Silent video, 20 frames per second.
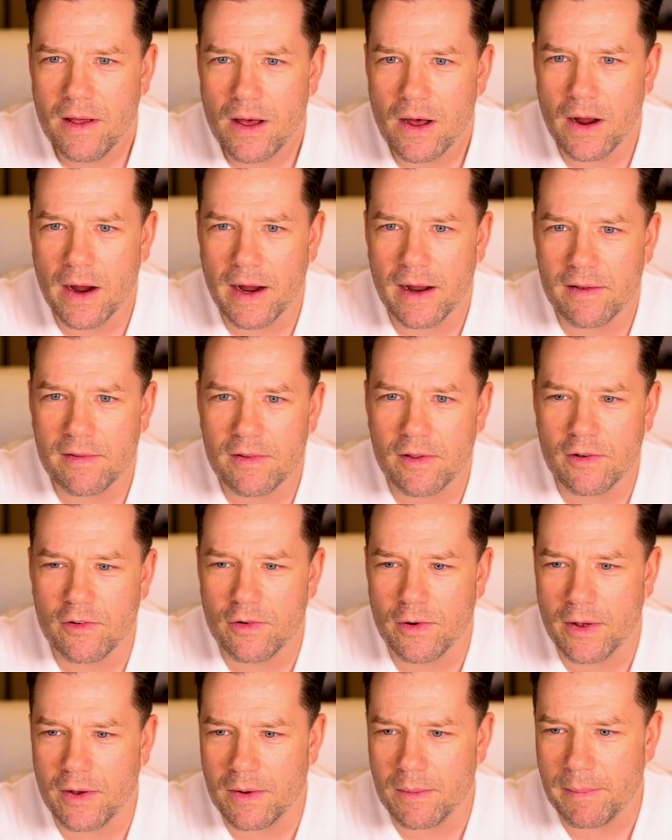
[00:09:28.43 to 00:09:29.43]
All right, so
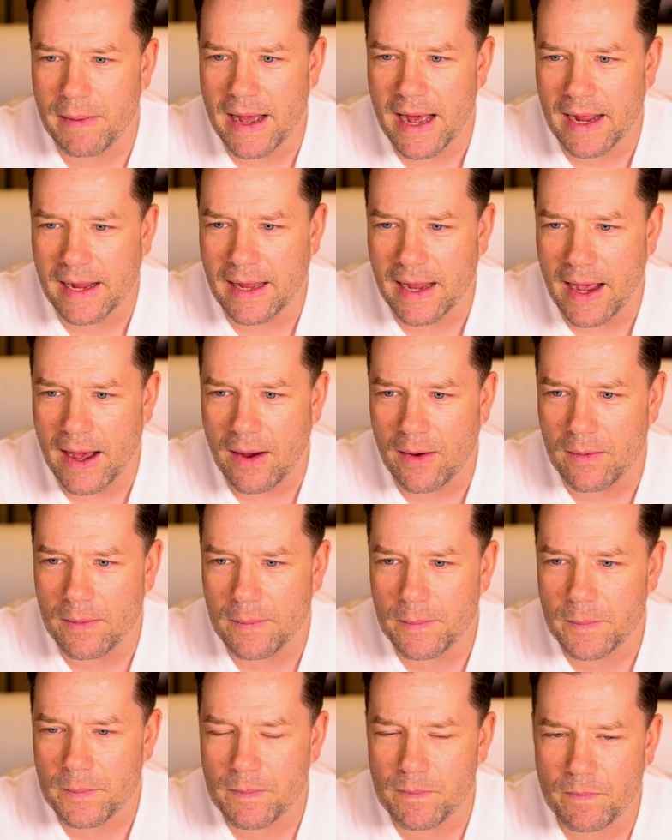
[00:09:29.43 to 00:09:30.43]
drilling back out.
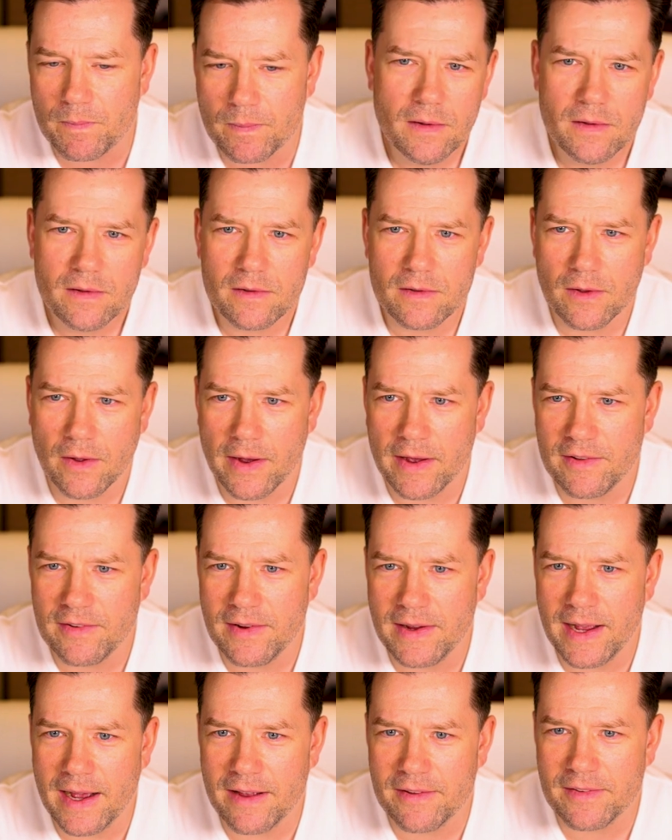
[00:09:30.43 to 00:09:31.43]
So as
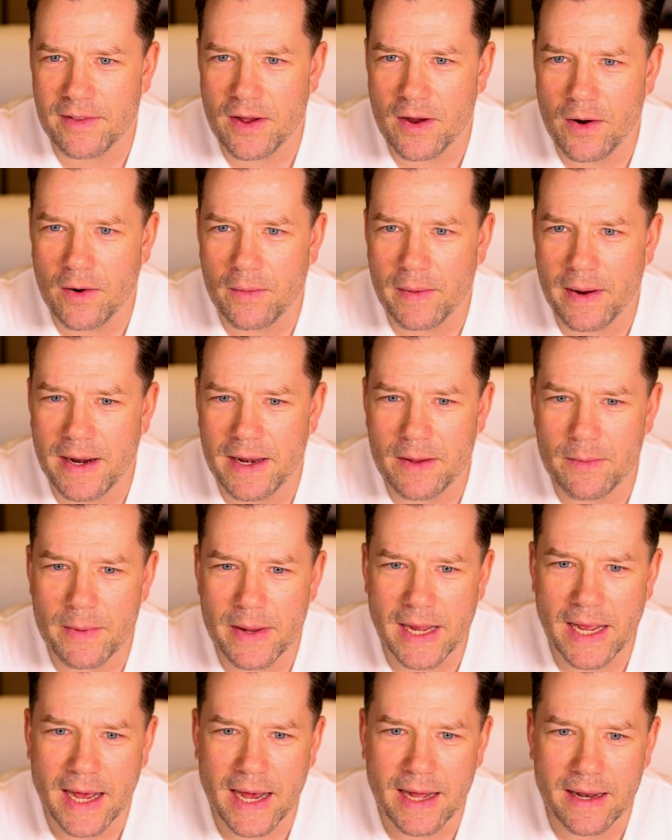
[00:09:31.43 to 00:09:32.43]
you guys know already, we
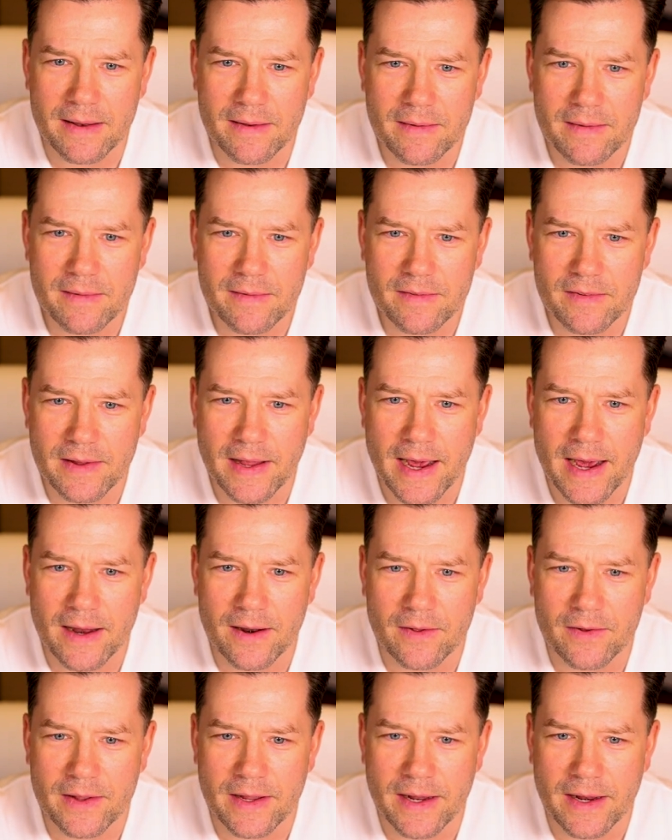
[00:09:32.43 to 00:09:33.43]
got
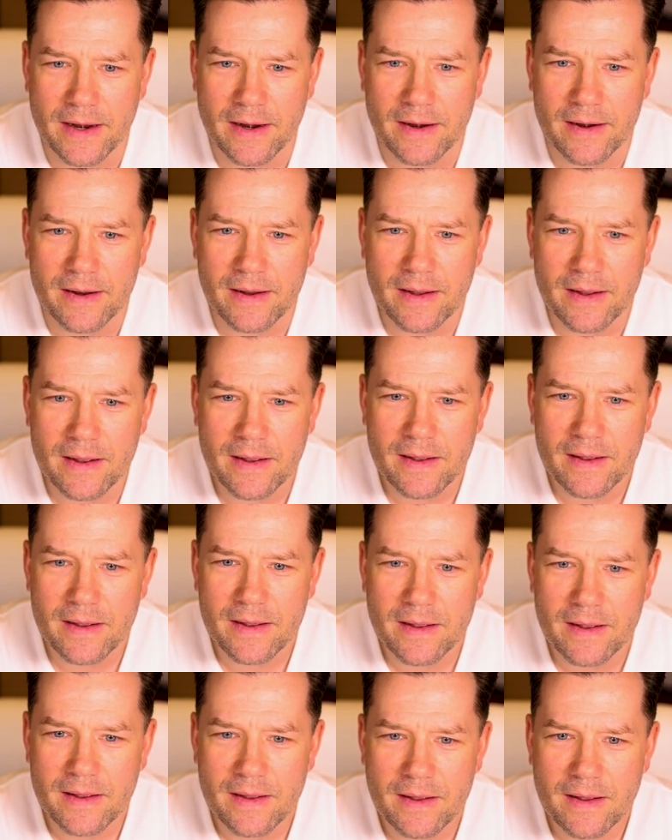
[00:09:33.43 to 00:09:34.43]
Seattle here.
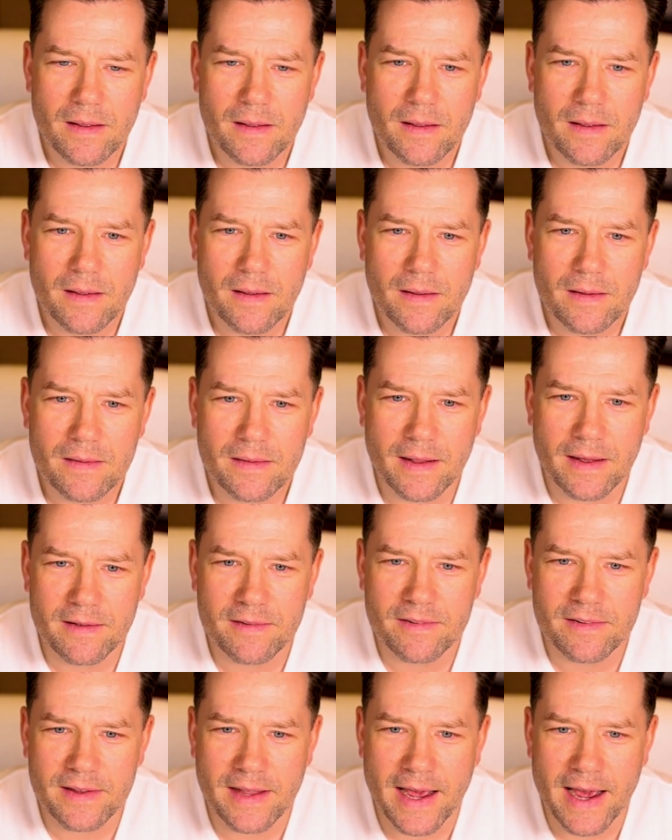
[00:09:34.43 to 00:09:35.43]

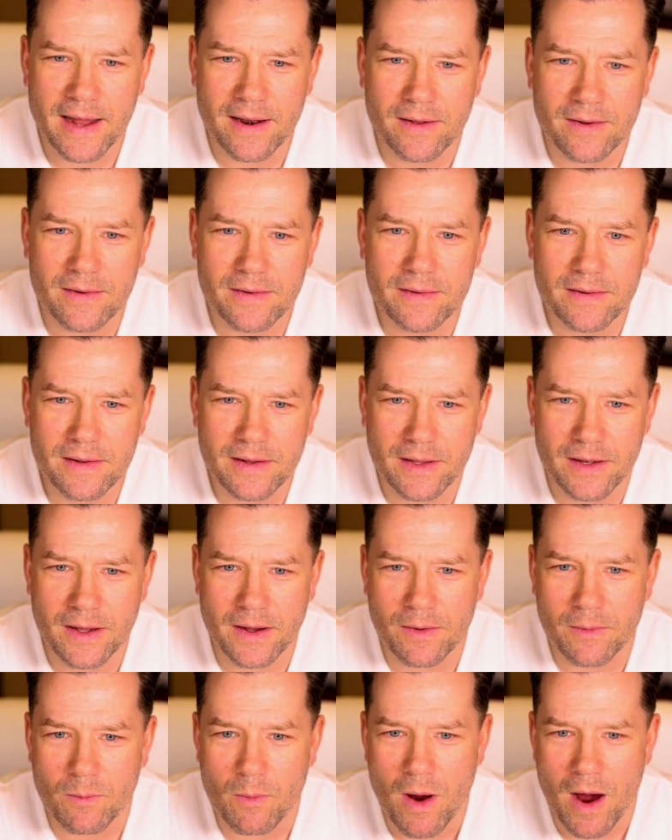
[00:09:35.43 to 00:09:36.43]
That's Seattle,
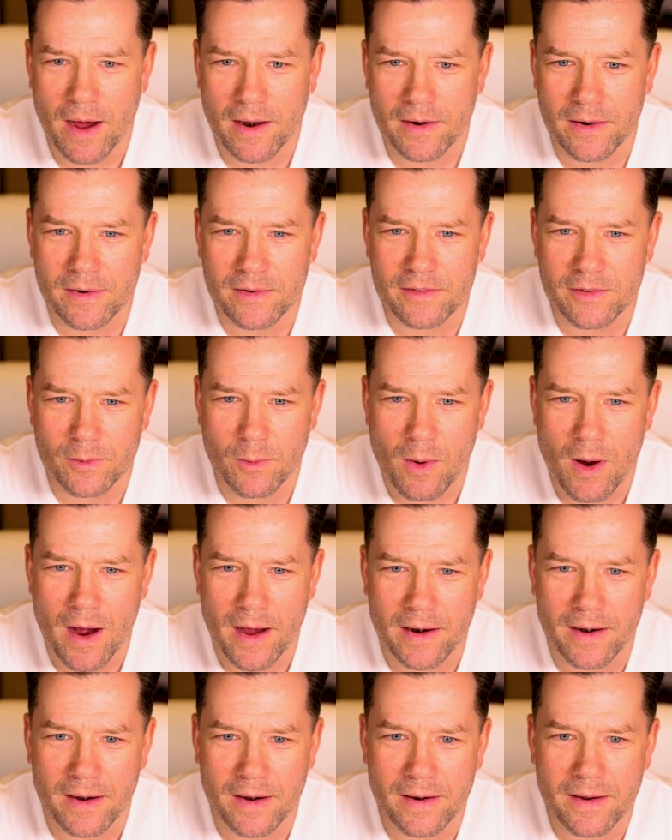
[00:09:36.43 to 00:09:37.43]
water to
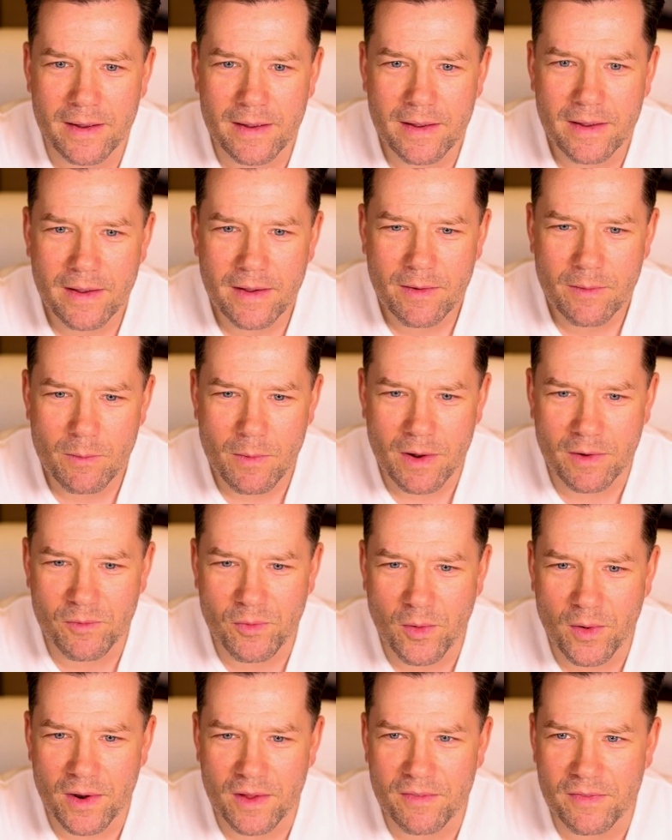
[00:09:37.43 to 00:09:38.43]
water,
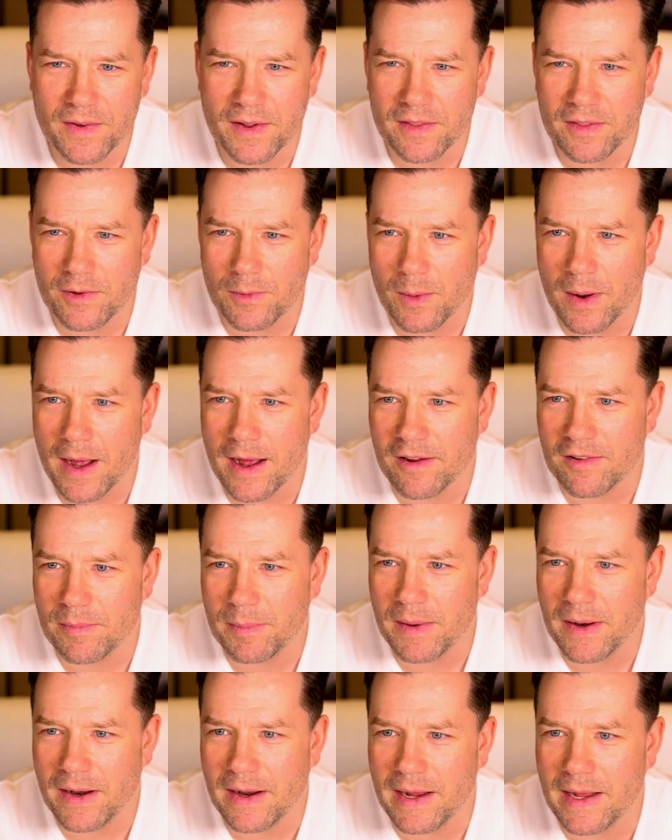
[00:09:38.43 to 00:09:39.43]
145th to
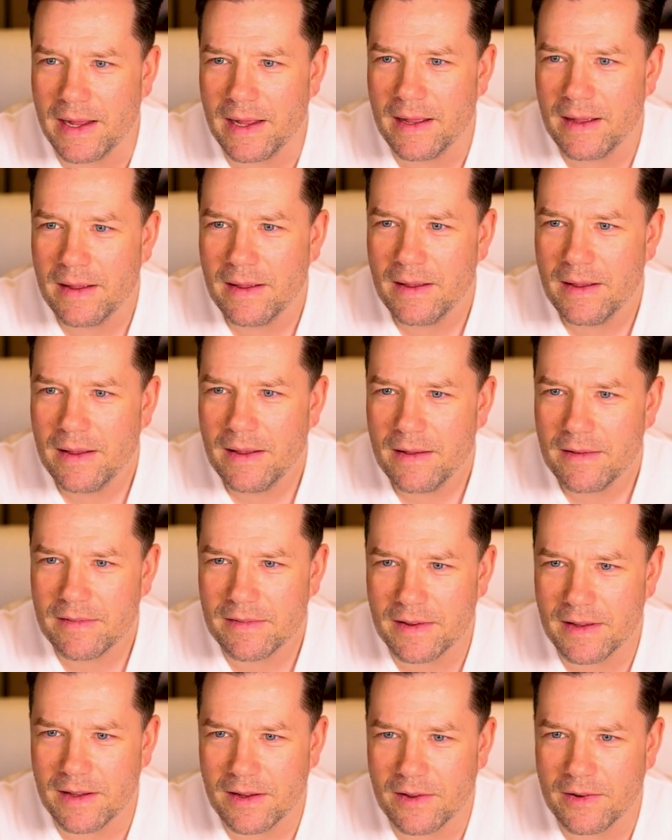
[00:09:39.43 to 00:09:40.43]
Roxbury. It's
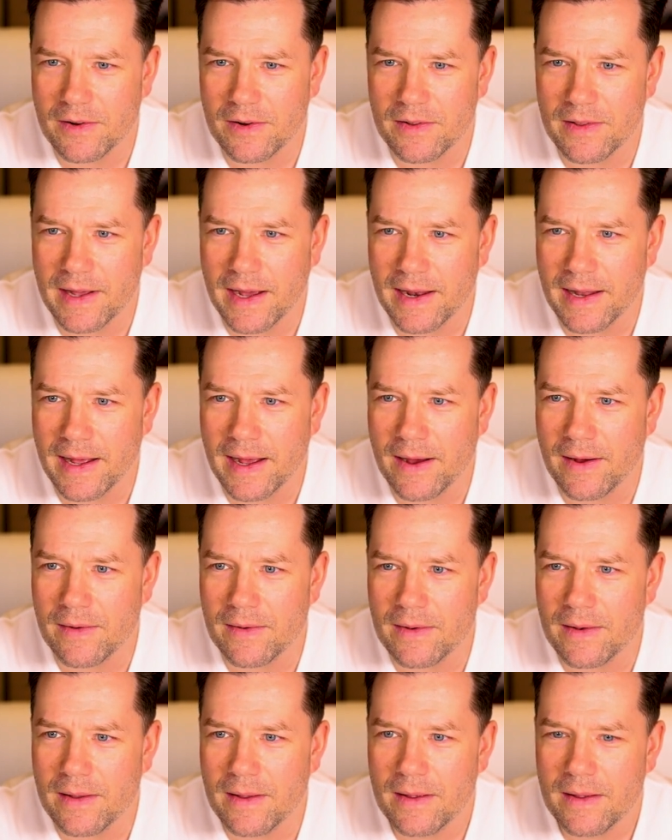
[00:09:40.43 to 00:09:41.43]
gonna clear that out.